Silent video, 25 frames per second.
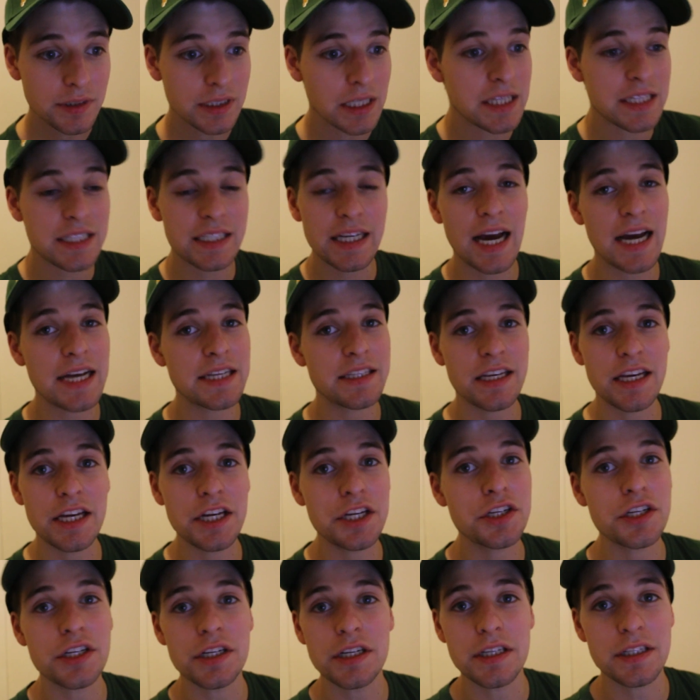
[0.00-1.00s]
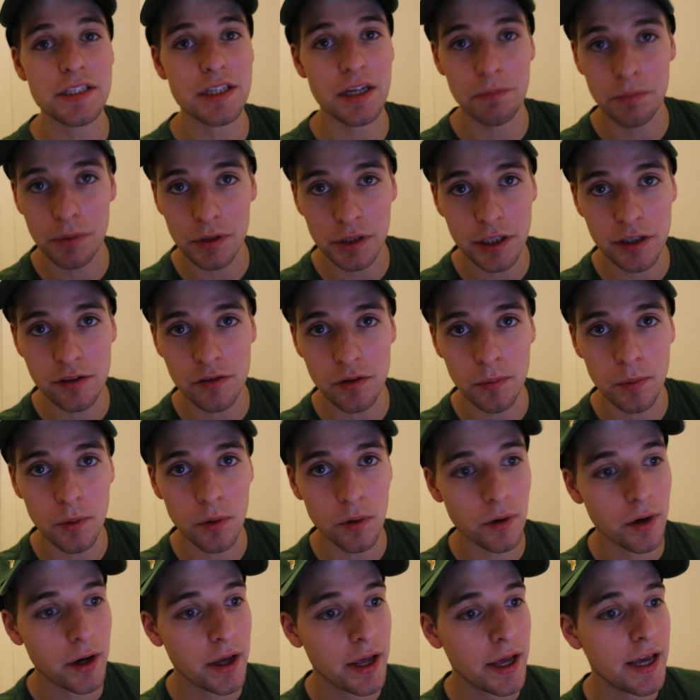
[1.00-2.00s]
This guy's engine is
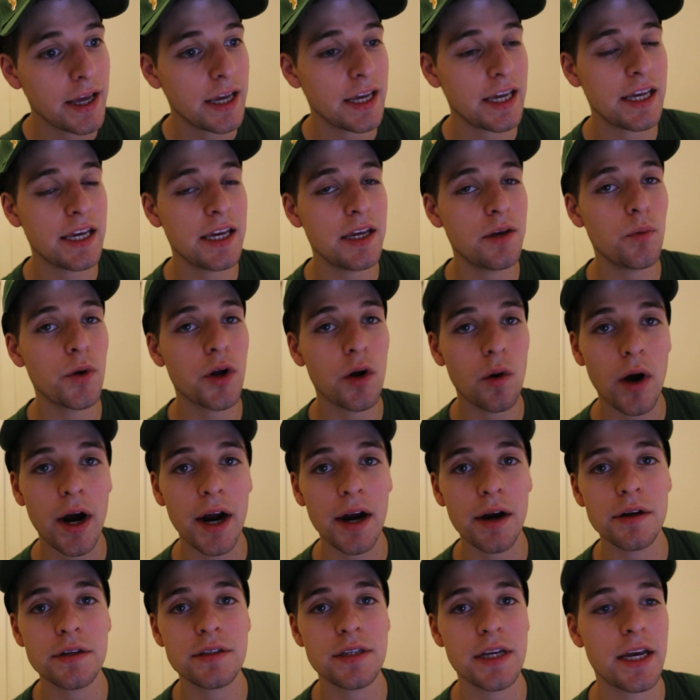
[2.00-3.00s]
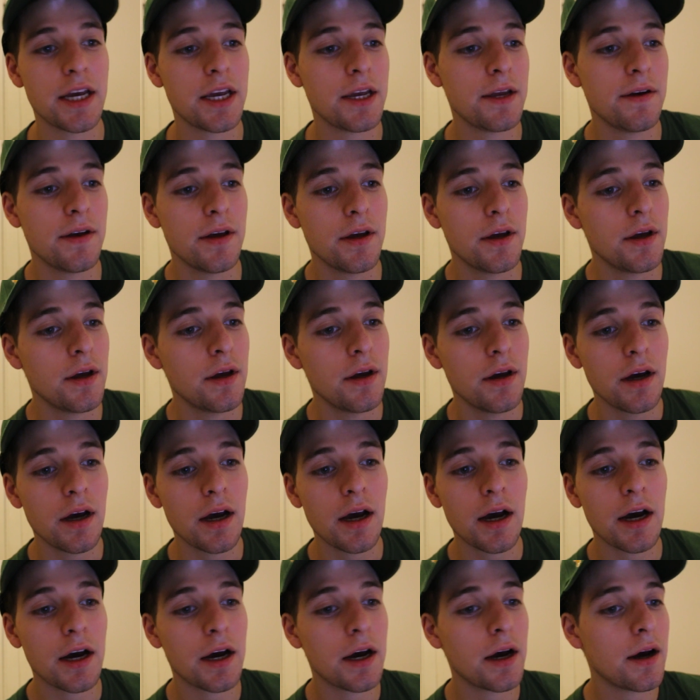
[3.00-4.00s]
unbelievable. He requires a
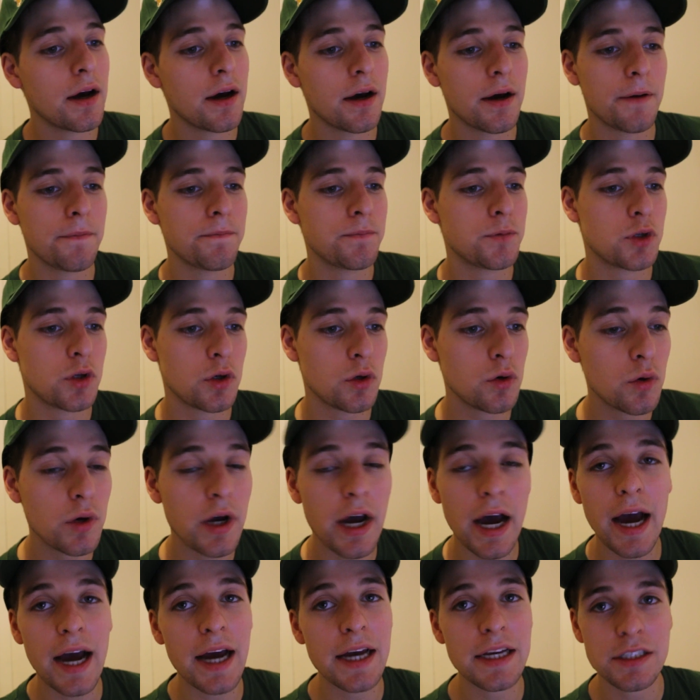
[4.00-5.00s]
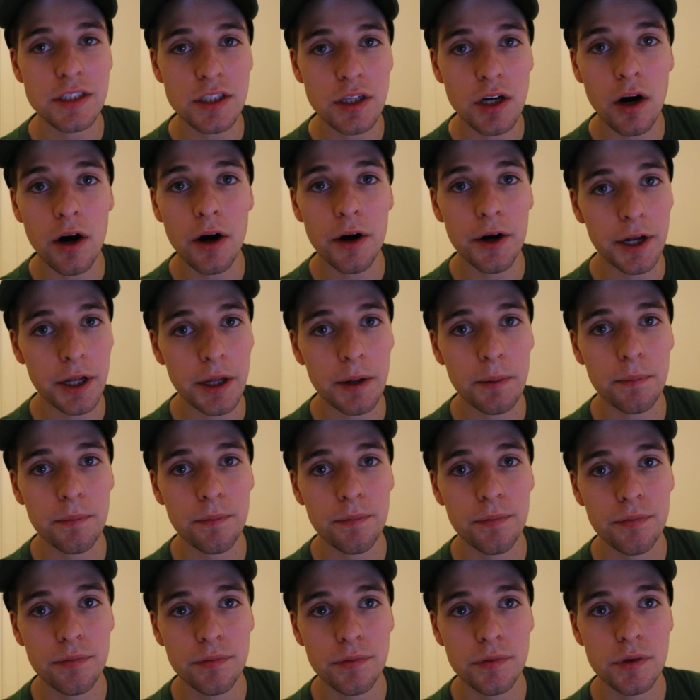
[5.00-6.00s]
uh, two guys to guard him
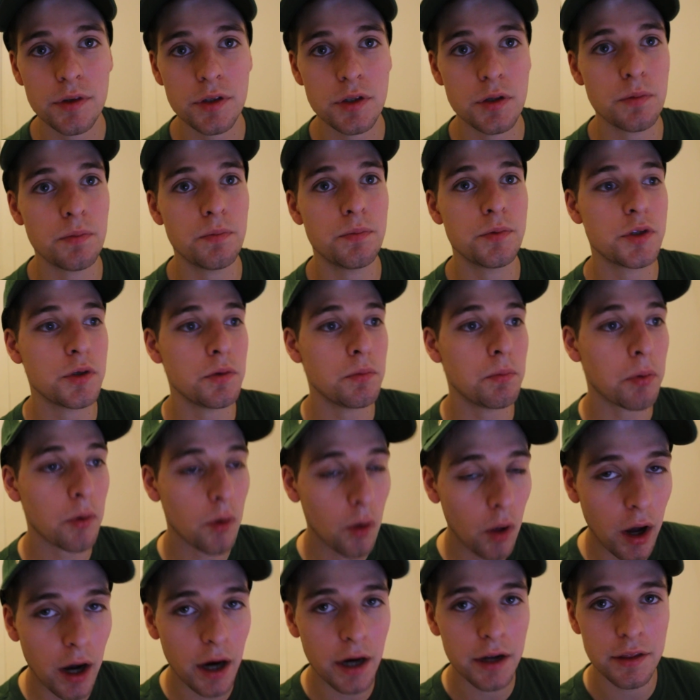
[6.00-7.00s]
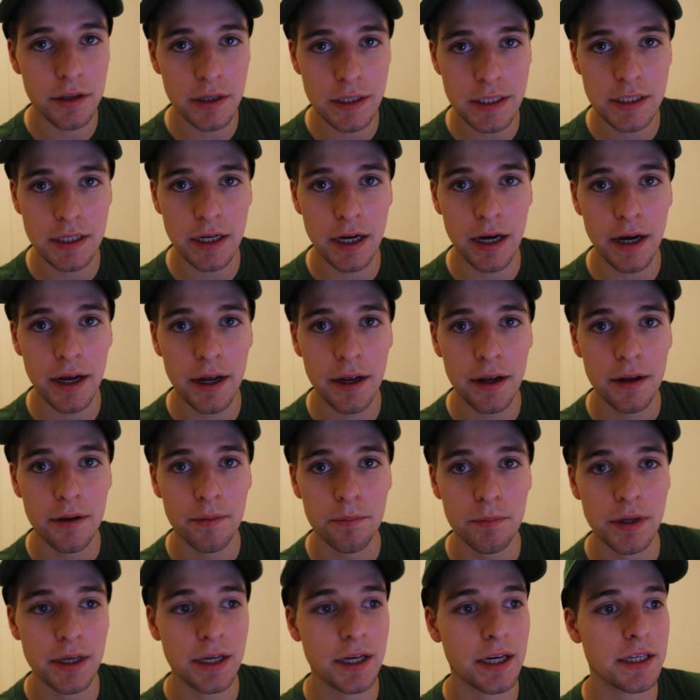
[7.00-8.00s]
to to block this guy
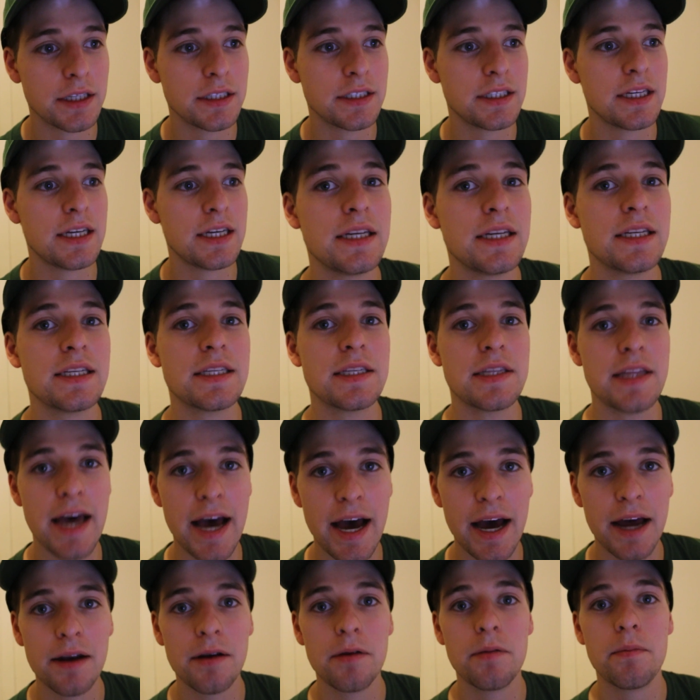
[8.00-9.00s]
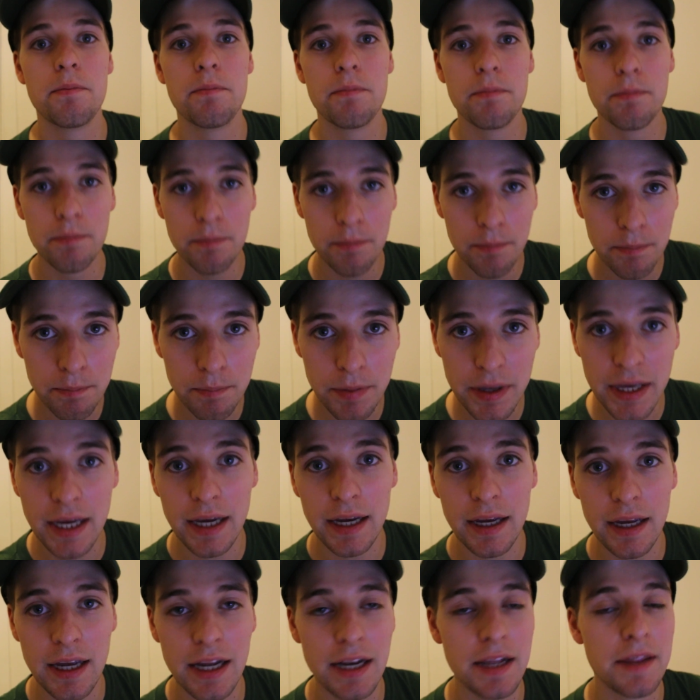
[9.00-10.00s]
because is that
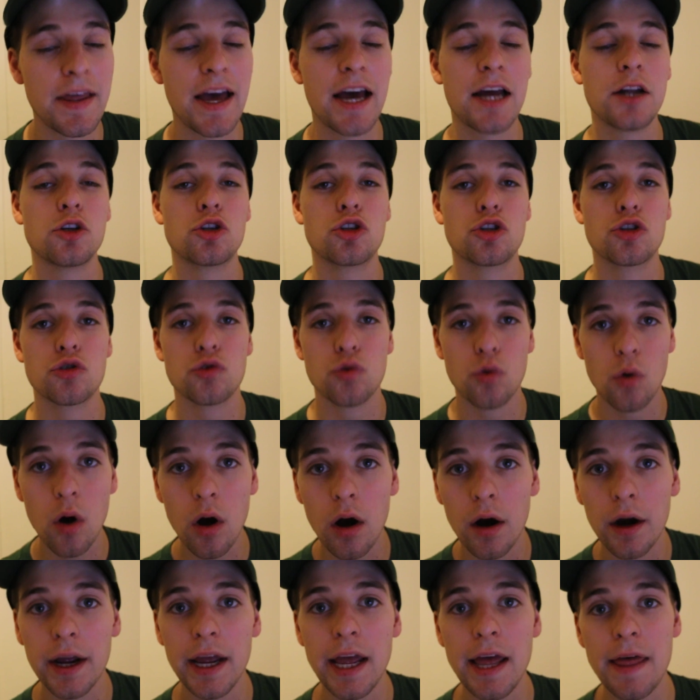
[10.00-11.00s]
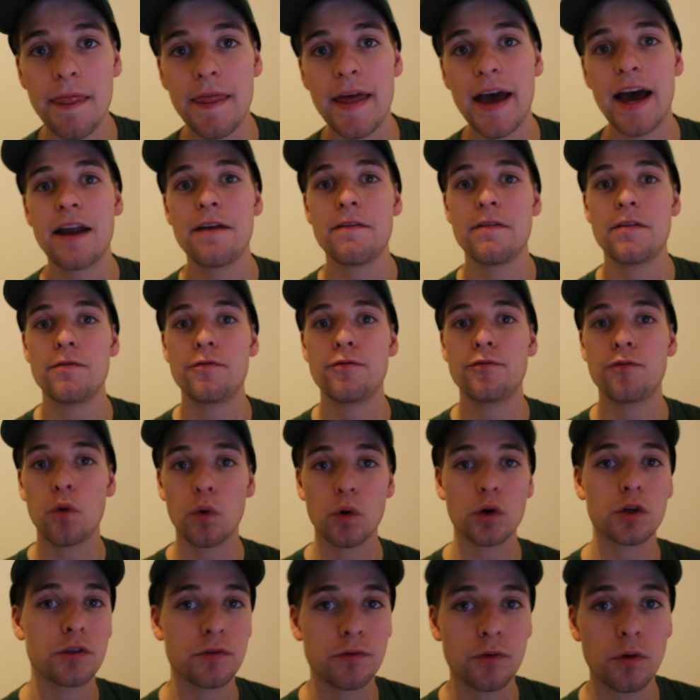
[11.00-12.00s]
big and that strong and that
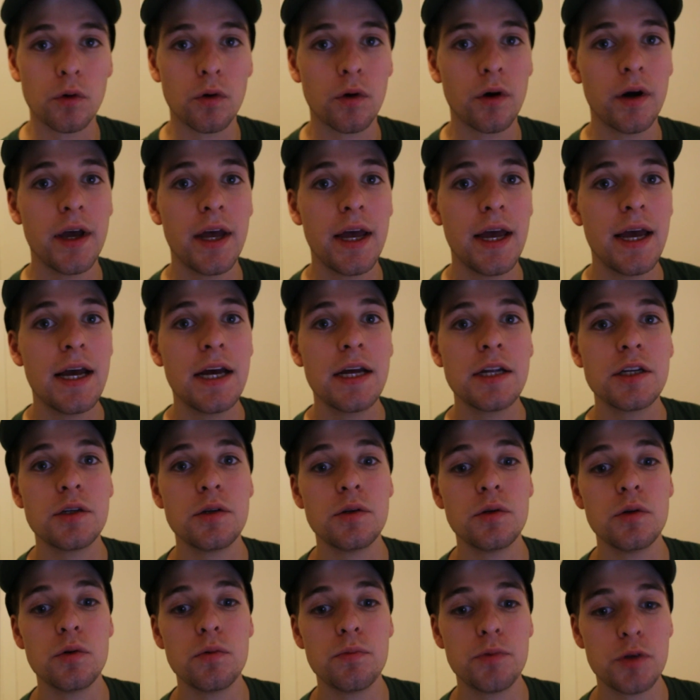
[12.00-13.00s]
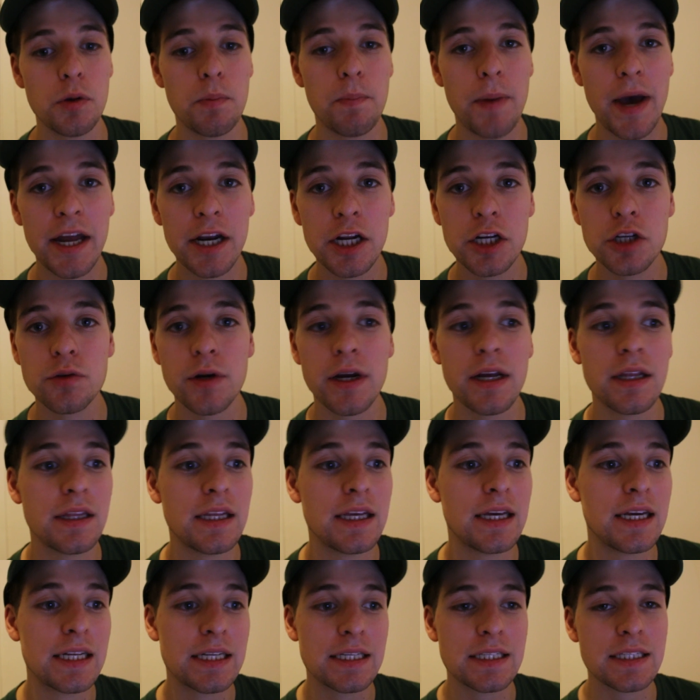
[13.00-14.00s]
forceful to to penetrate
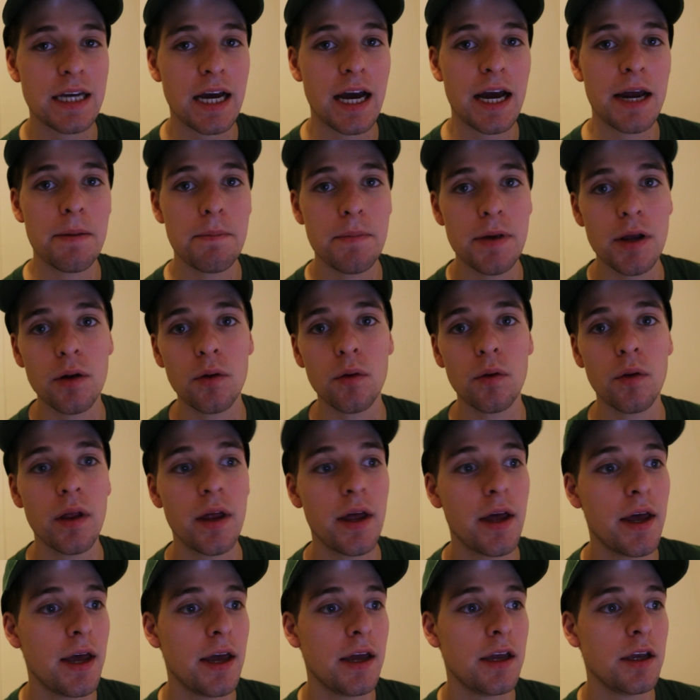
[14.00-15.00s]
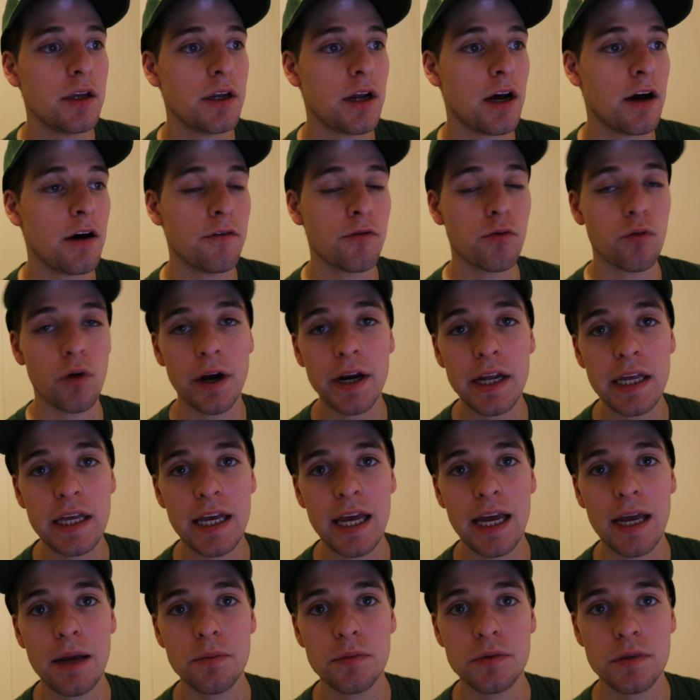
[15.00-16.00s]
the inside middle of running
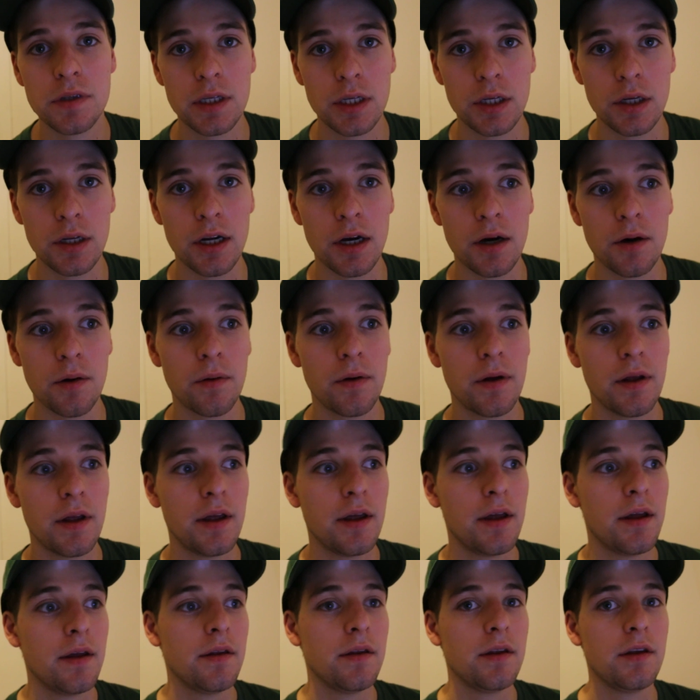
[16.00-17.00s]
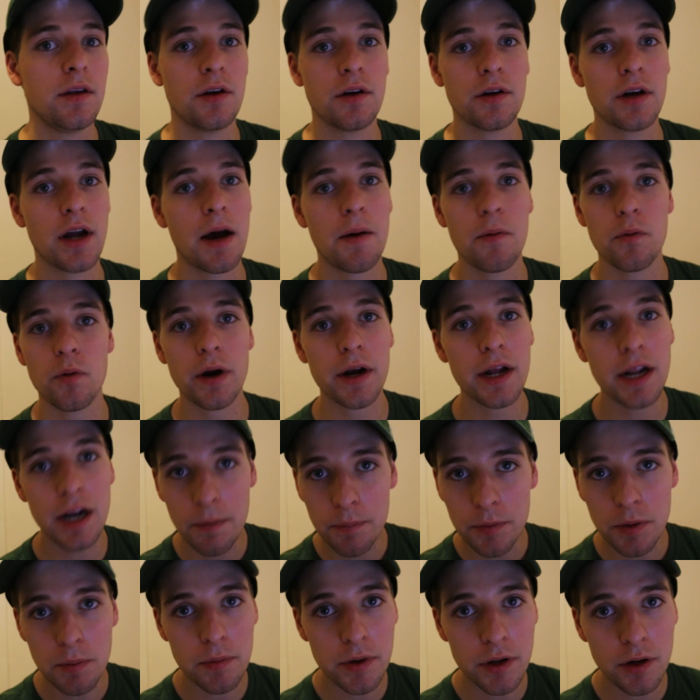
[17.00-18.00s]
games. You know, you're not running
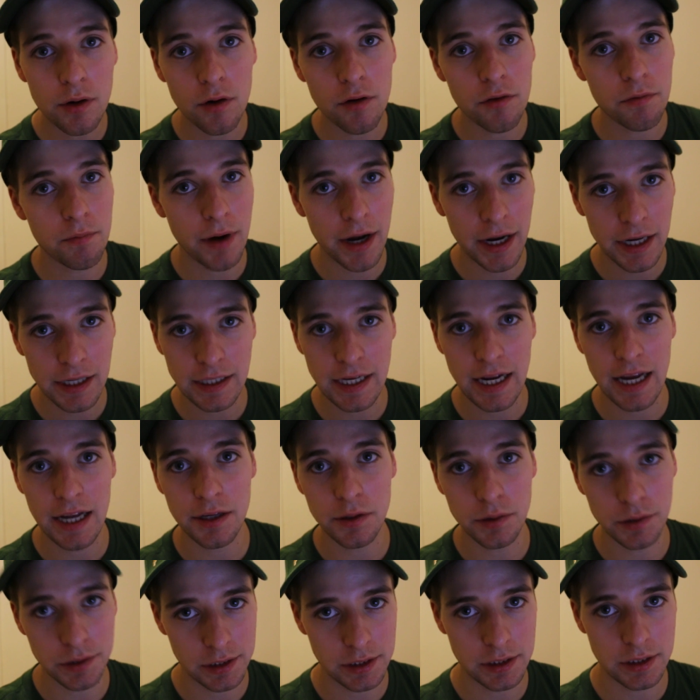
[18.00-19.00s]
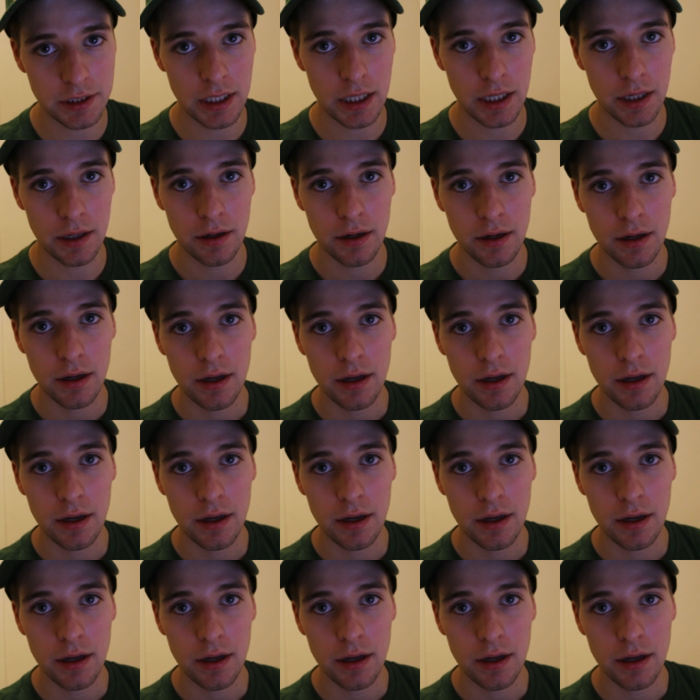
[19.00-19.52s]
up the middle if Mike Daniels is there,